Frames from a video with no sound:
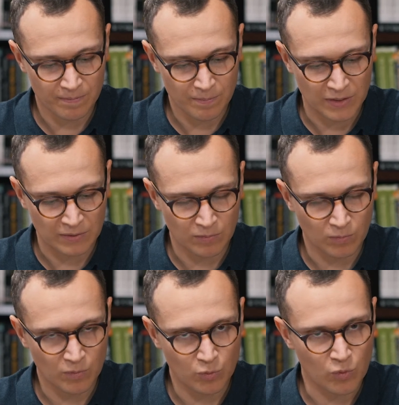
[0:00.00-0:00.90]
But
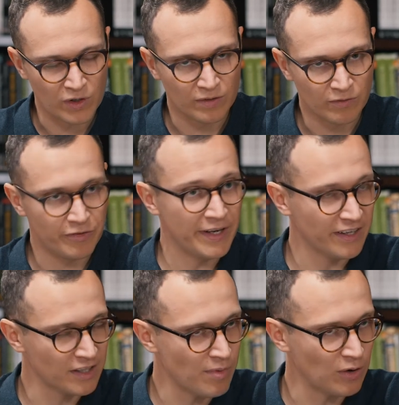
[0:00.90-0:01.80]
when
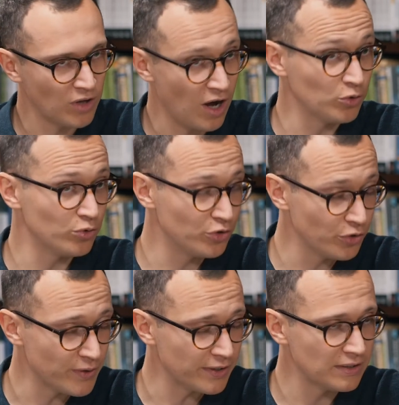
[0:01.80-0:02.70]
thinking about how to
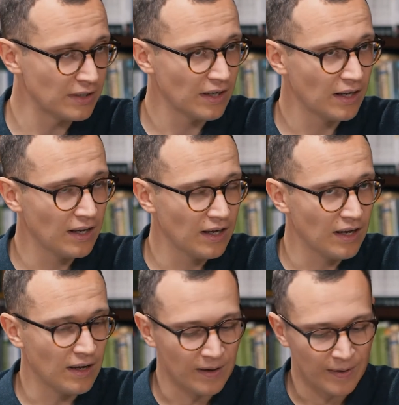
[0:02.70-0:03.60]
do it,
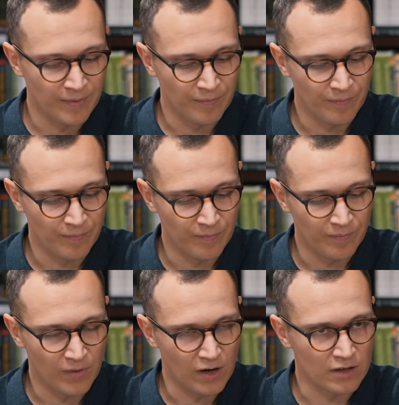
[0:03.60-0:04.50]

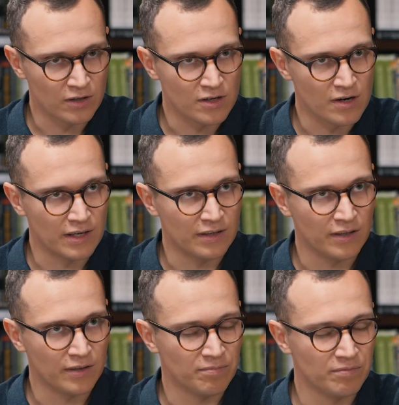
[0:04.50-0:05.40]
are there
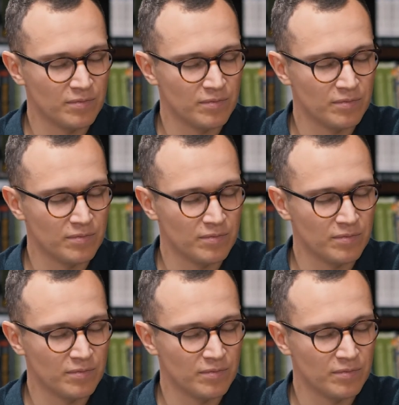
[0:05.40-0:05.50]
any